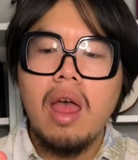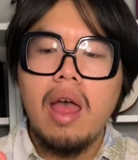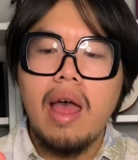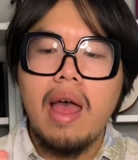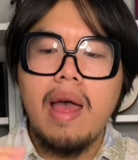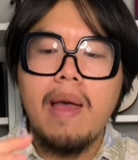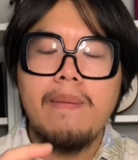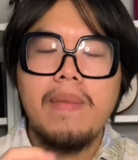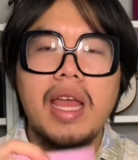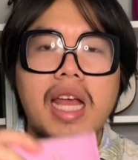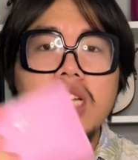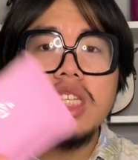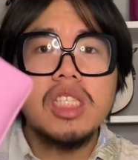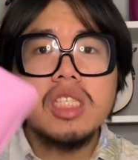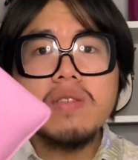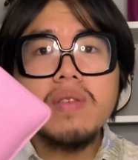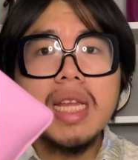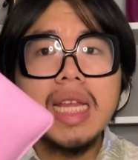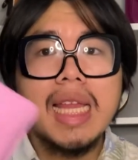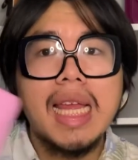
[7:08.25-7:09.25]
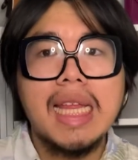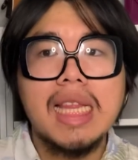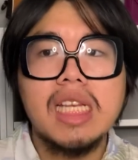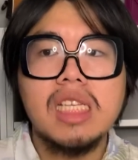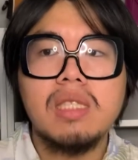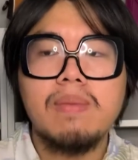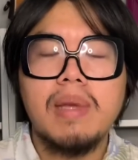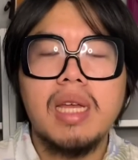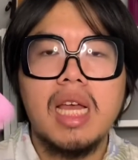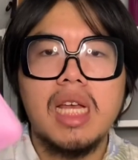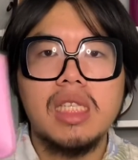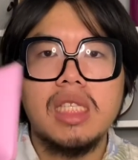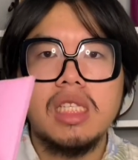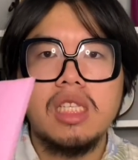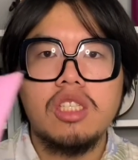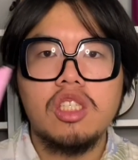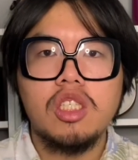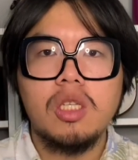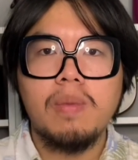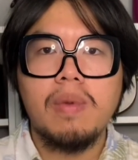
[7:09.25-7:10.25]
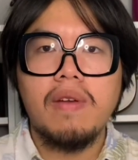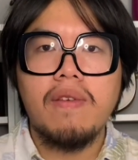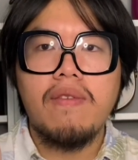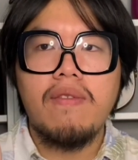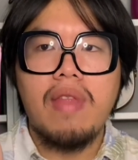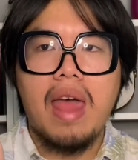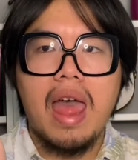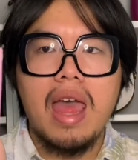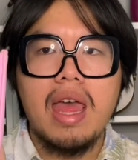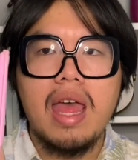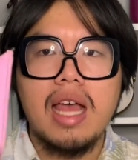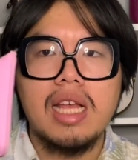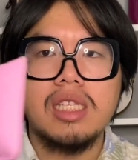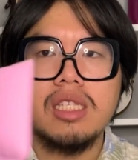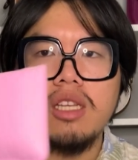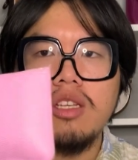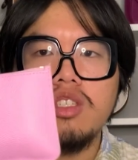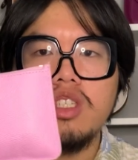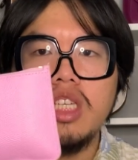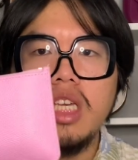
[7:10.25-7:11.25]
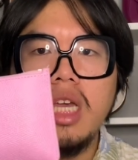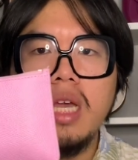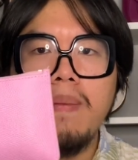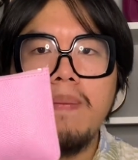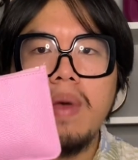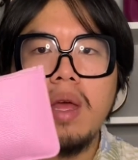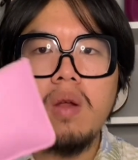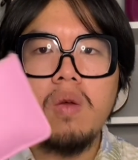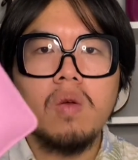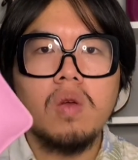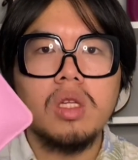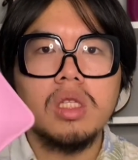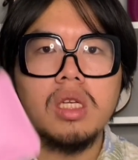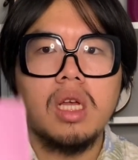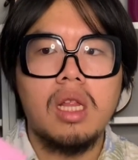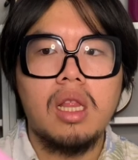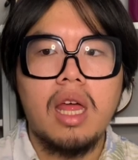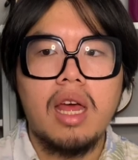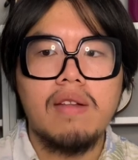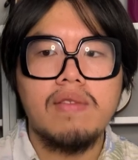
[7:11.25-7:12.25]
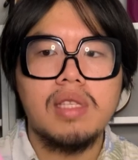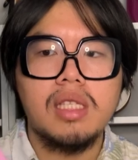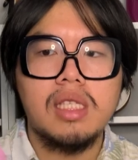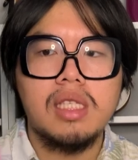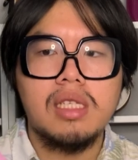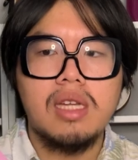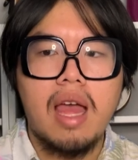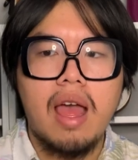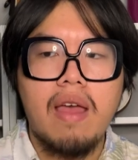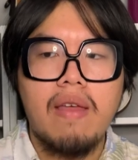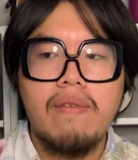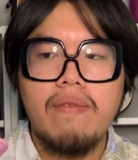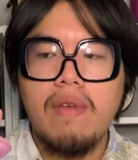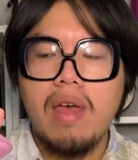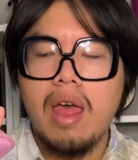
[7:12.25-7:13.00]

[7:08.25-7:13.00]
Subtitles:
And I just really like this because it's a super flat SLG, but it holds a lot of stuff.